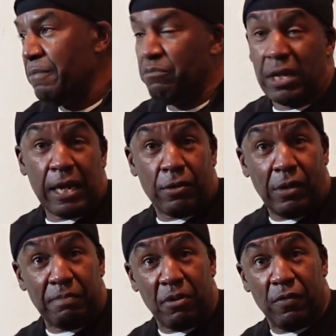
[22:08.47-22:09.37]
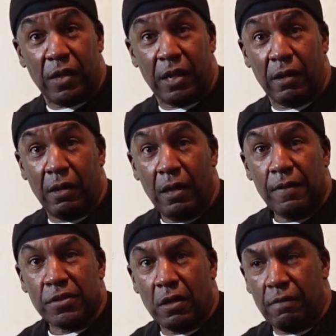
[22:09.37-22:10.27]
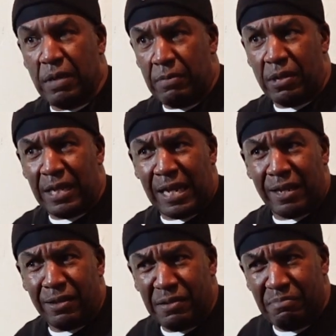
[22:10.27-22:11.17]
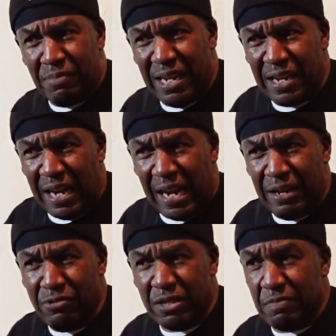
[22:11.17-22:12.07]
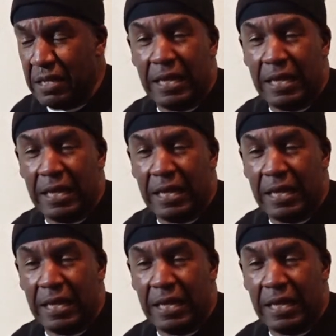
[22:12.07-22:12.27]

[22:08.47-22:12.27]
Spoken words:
But I grew up over there, so when people are like, Midnight, who is Midnight?